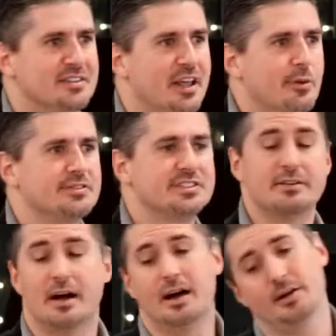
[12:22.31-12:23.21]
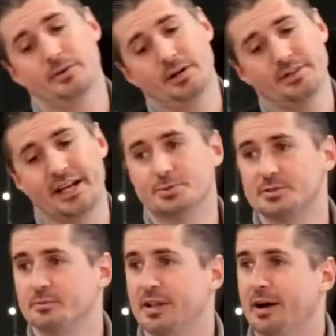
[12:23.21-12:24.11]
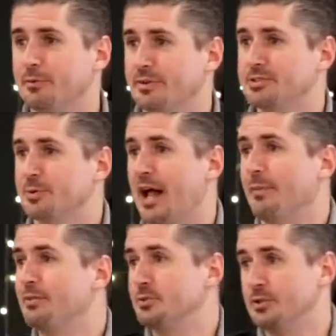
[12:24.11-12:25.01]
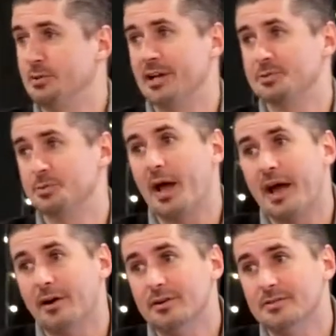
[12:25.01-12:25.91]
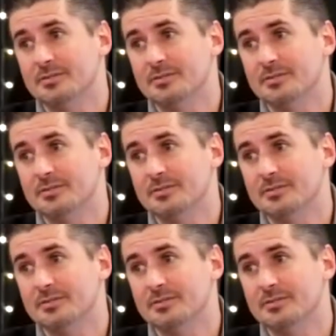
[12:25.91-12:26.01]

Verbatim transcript: they would have said, ah, well, that's what, that, that's what happens when you mess with Baal.